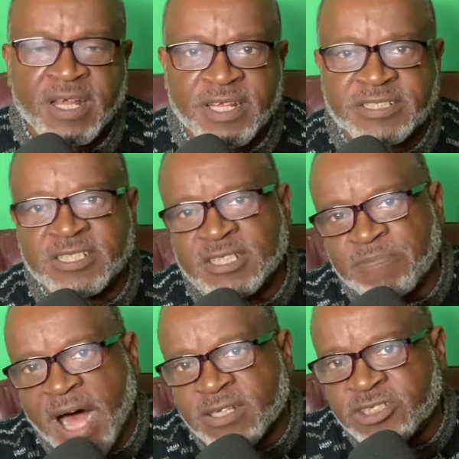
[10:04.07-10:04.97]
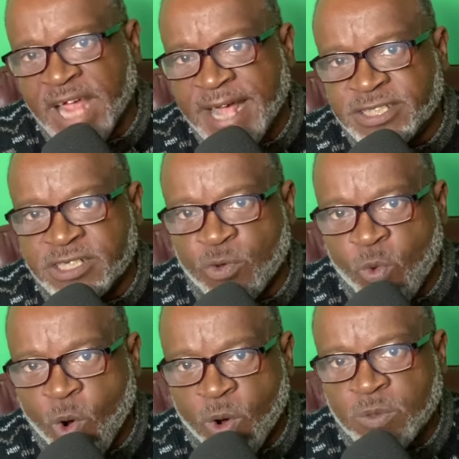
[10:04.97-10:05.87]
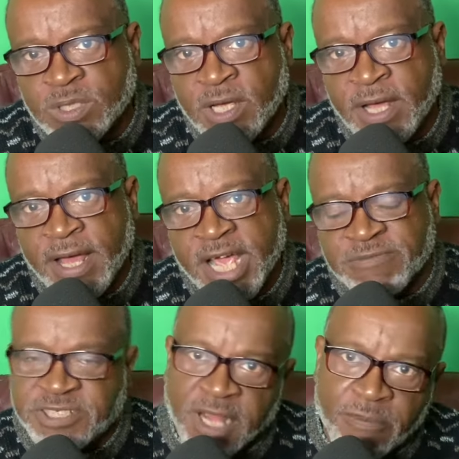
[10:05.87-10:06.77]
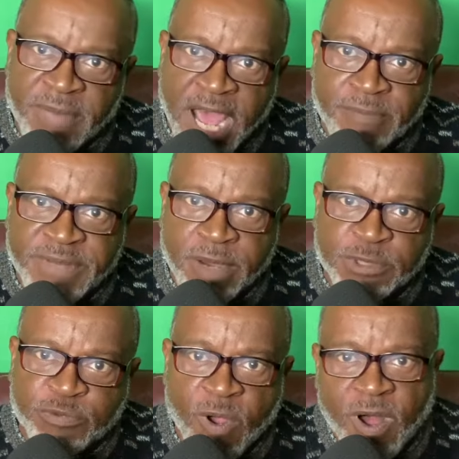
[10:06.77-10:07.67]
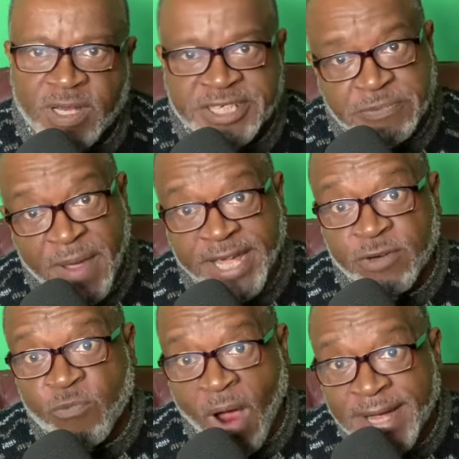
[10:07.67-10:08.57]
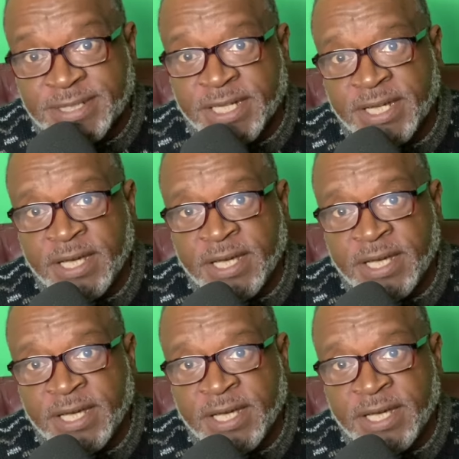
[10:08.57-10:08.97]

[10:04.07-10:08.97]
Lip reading: This is about changing the world. If something happened that was wrong, let's make it right.